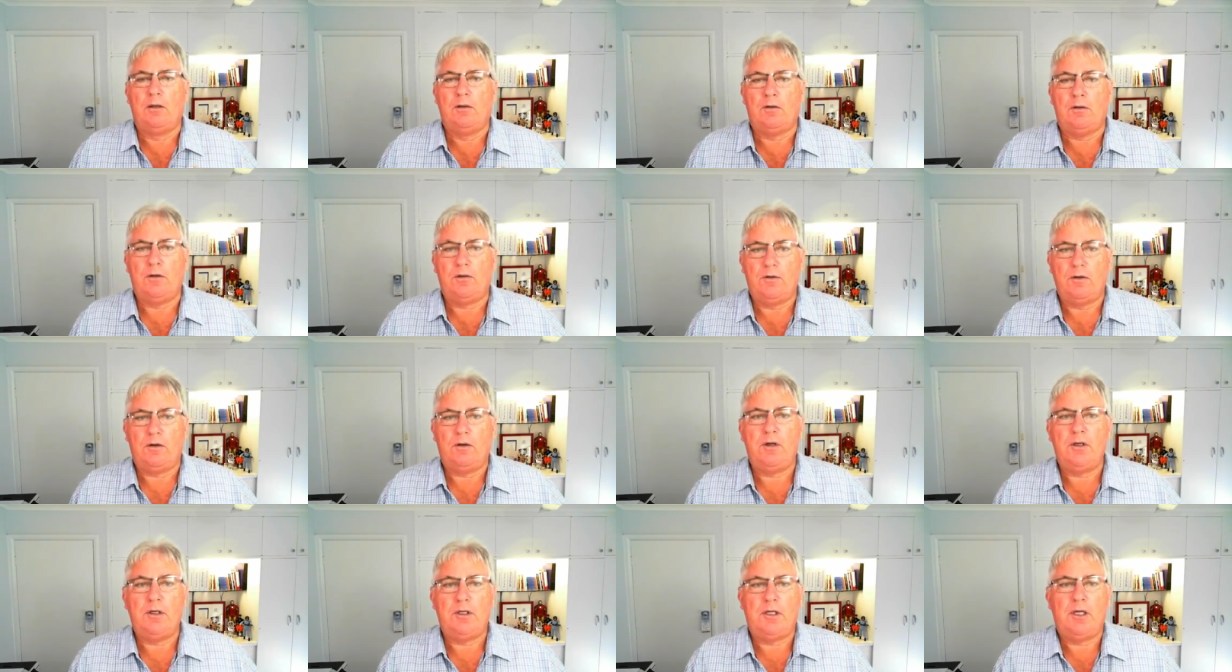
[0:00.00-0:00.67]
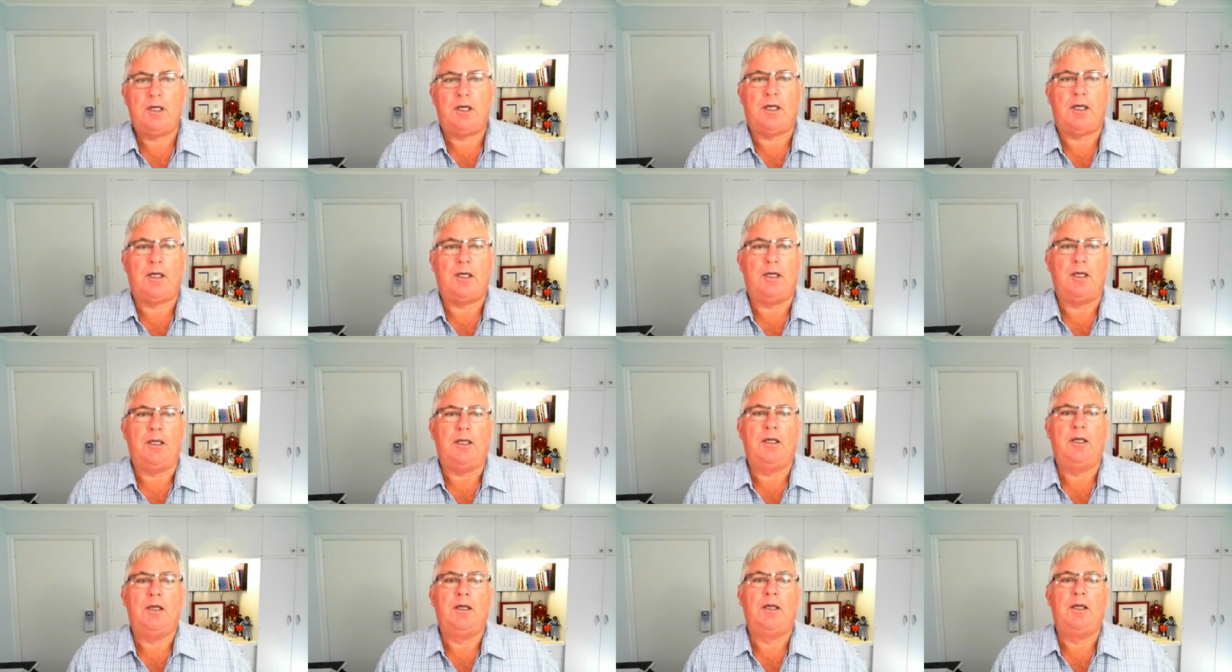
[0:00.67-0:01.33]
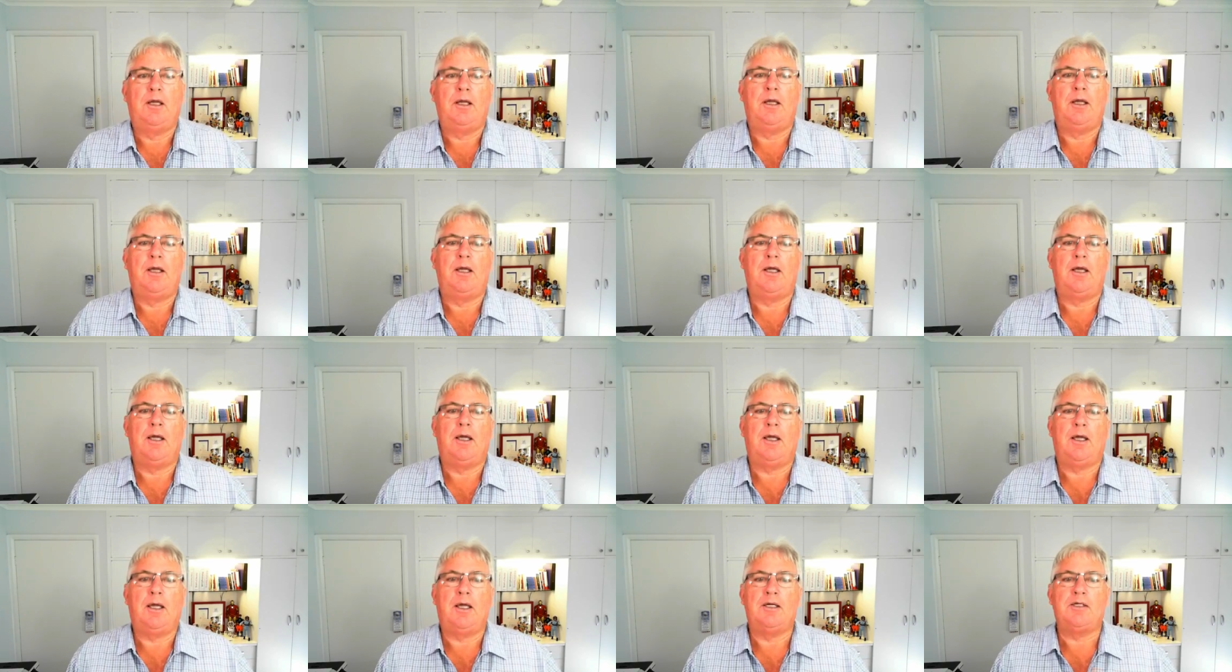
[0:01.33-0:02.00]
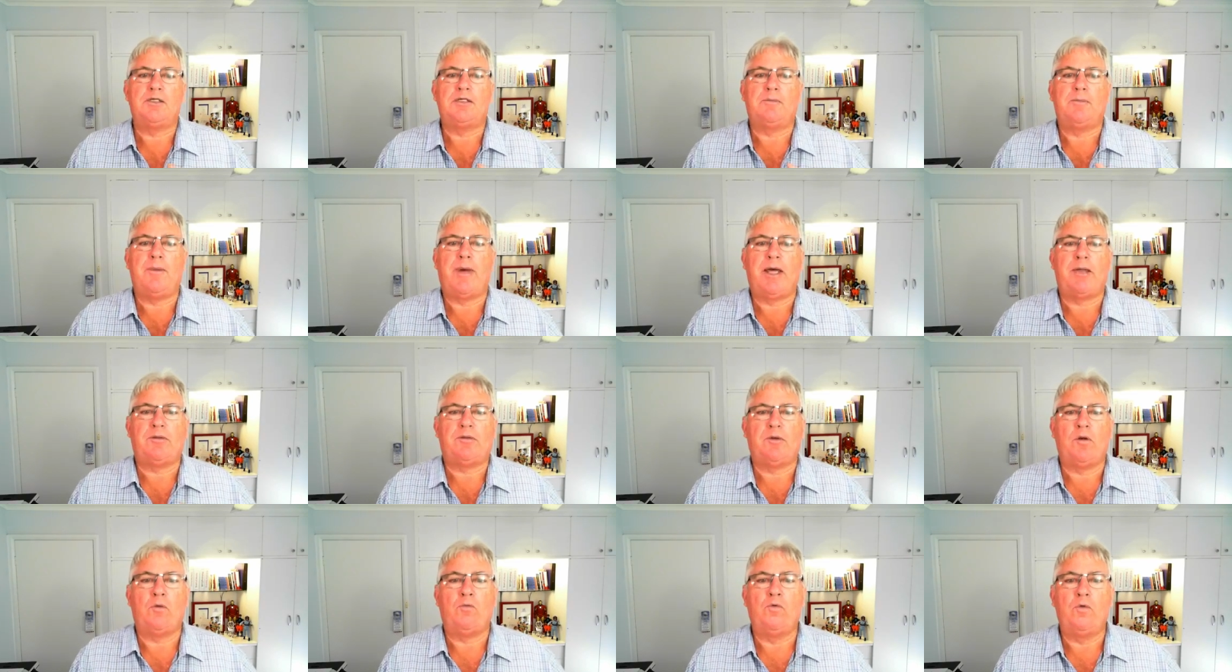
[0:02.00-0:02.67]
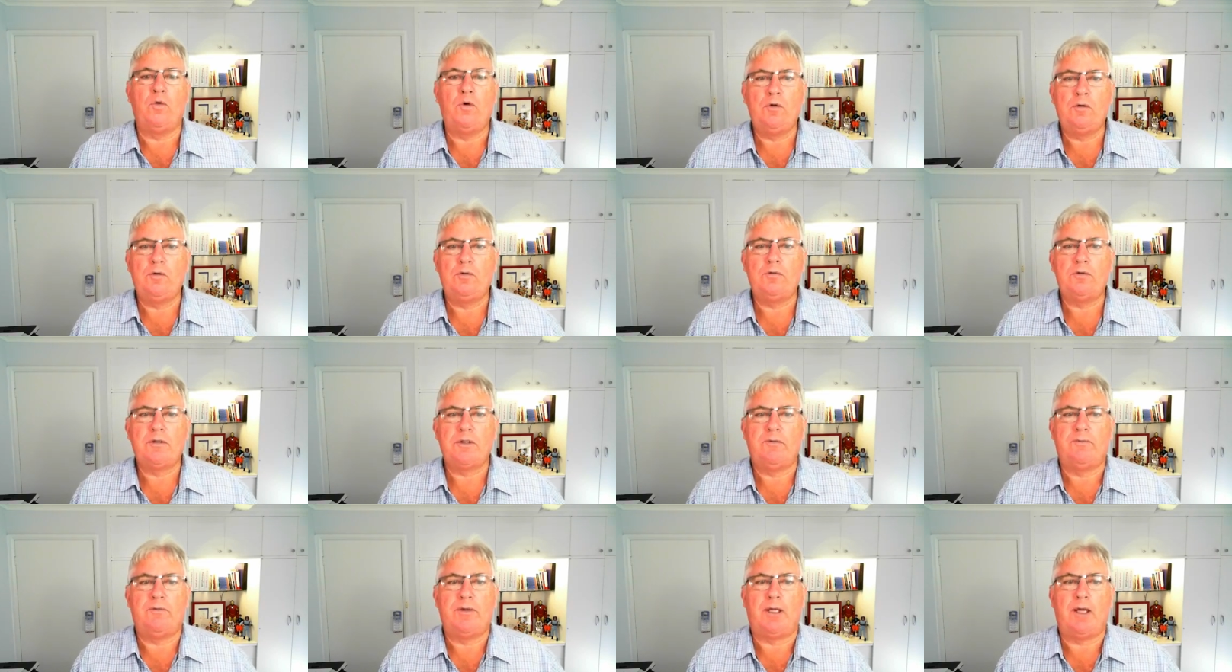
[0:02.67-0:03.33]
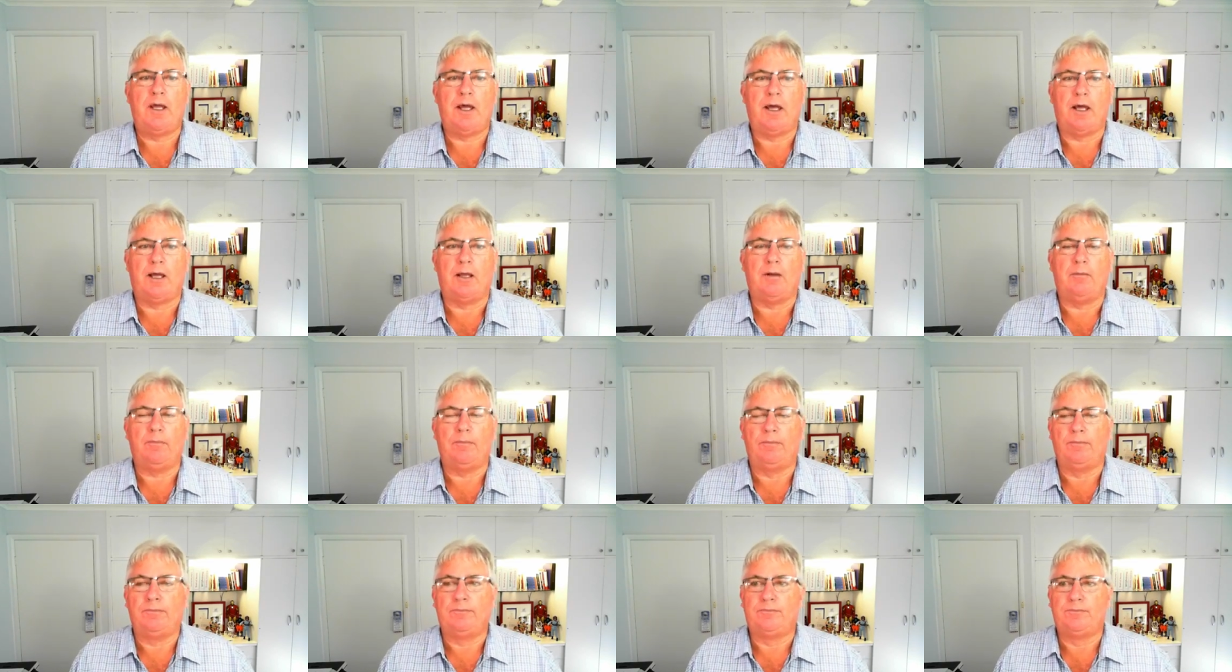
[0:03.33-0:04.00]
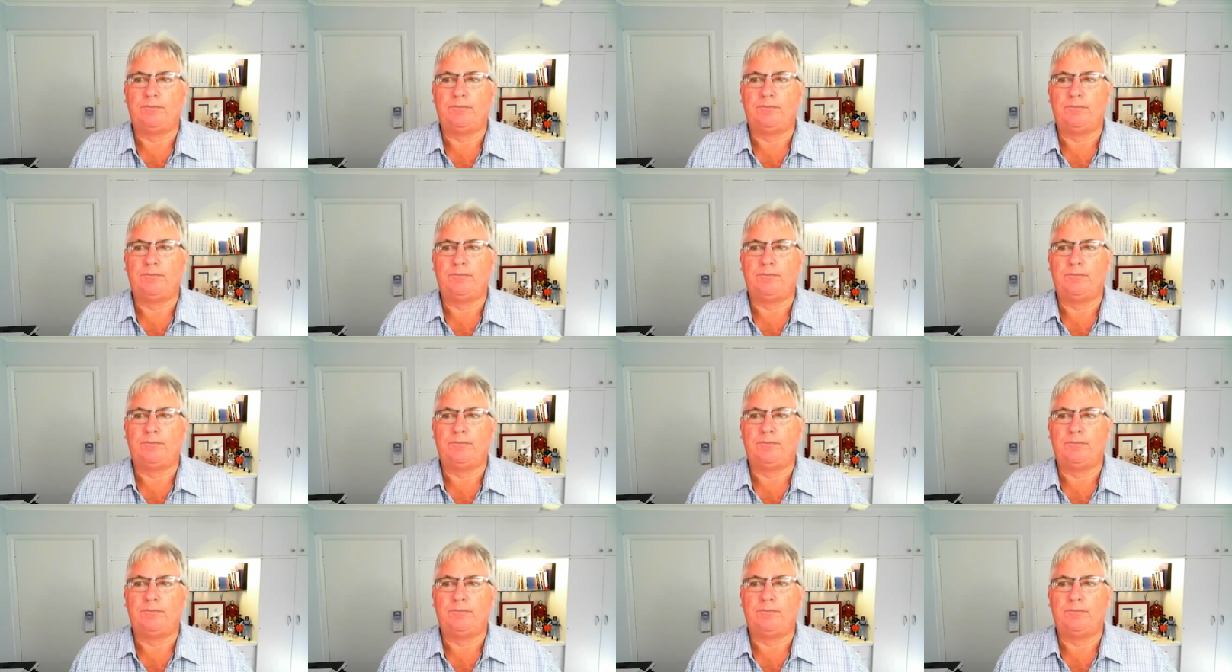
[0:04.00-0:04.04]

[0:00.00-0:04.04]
The third key is about the rules of the game